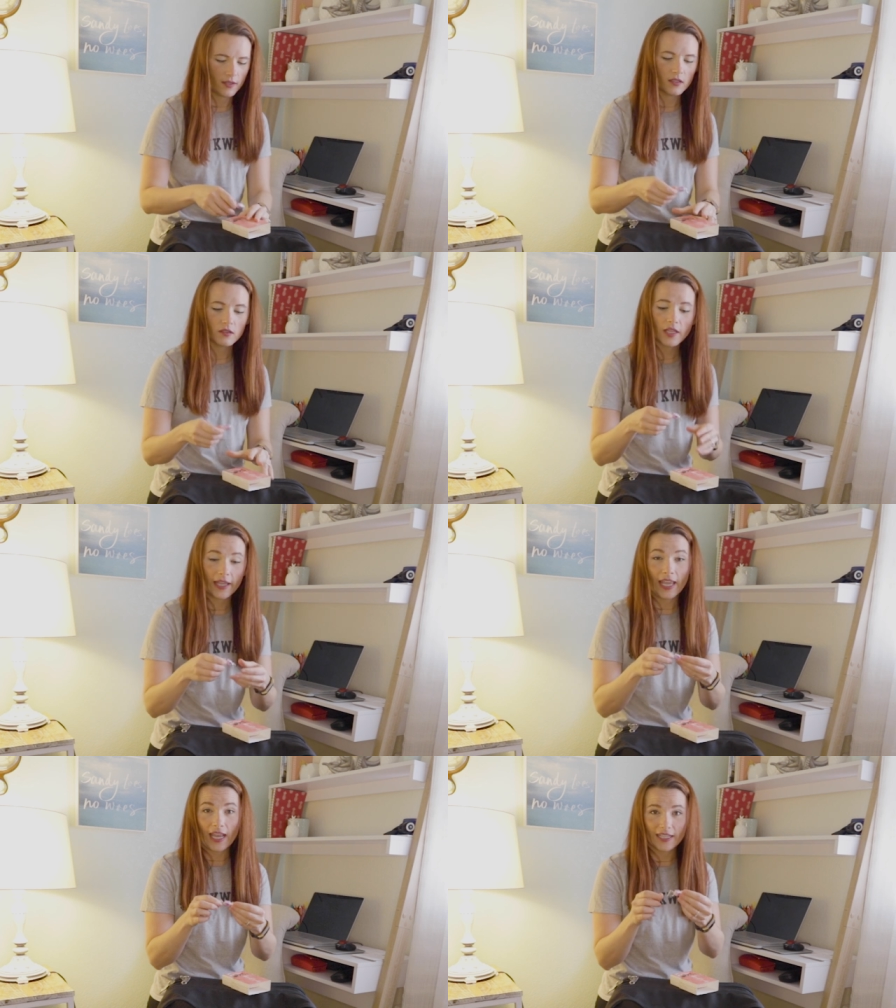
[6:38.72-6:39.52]
they look
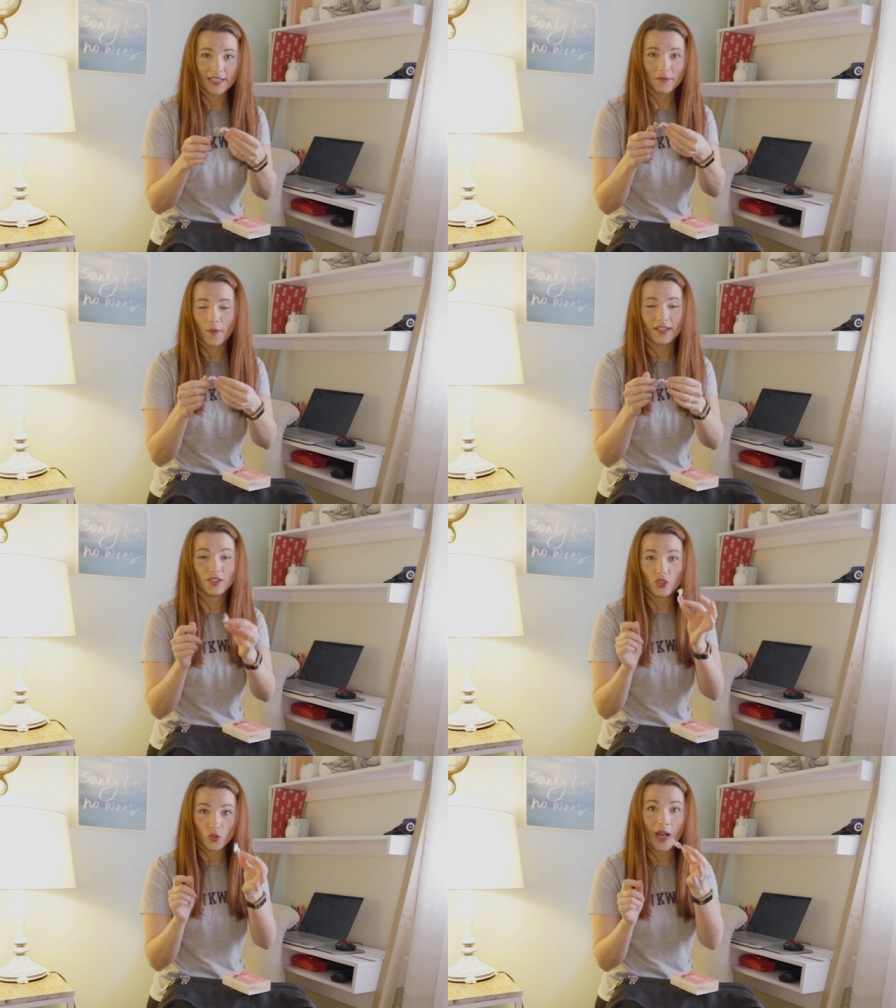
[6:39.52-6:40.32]
like candies,
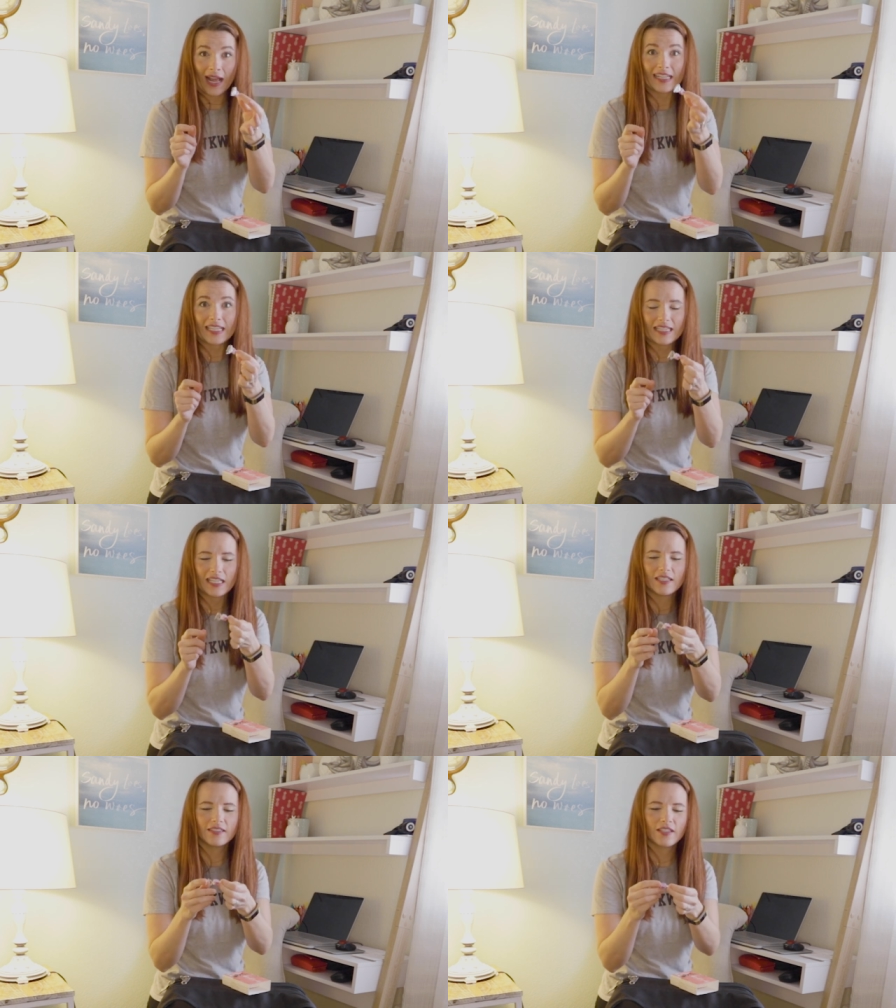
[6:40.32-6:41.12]
but do not eat these.